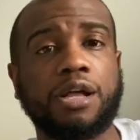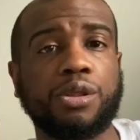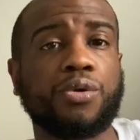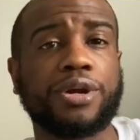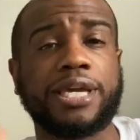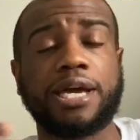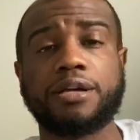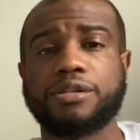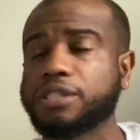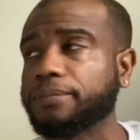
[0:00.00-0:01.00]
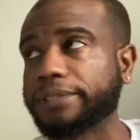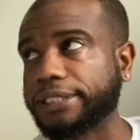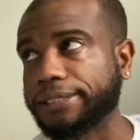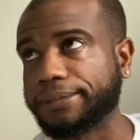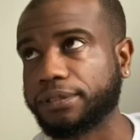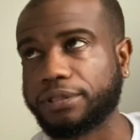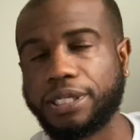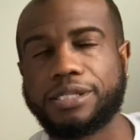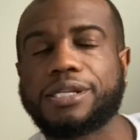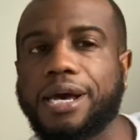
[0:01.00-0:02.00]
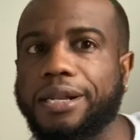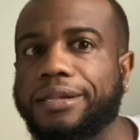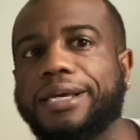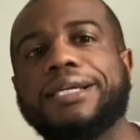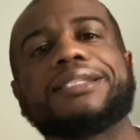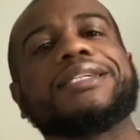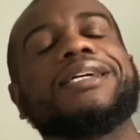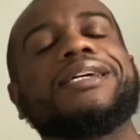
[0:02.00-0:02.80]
a L'Oreal or something, that's kind of like